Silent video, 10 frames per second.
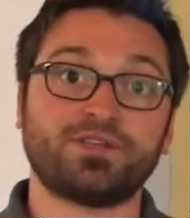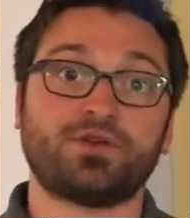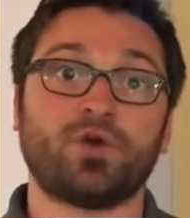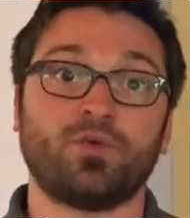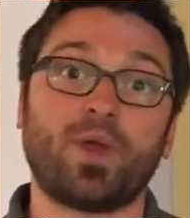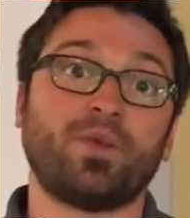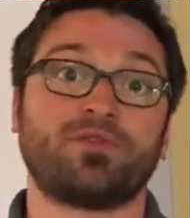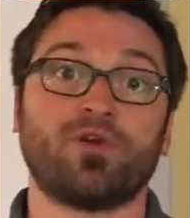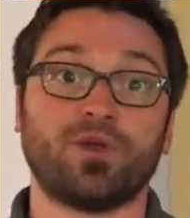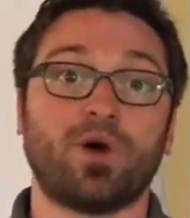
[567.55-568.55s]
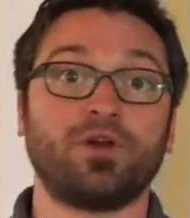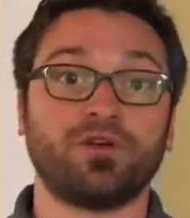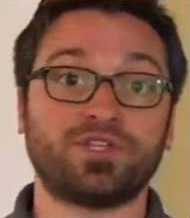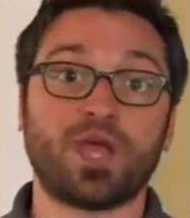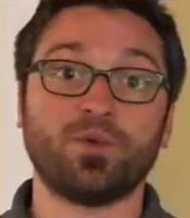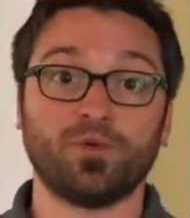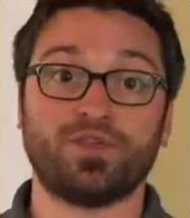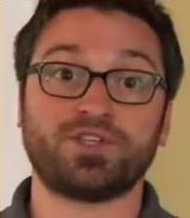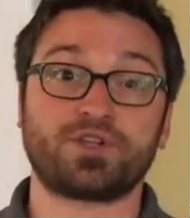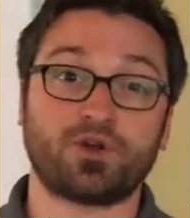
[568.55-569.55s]
So I would maybe throw them under a table
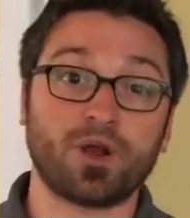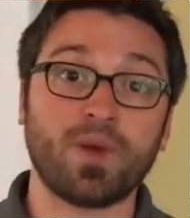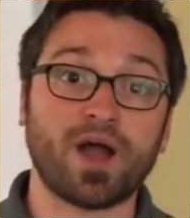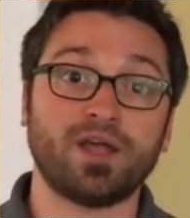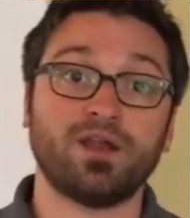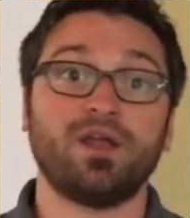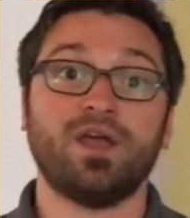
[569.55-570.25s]
with a scrim on it,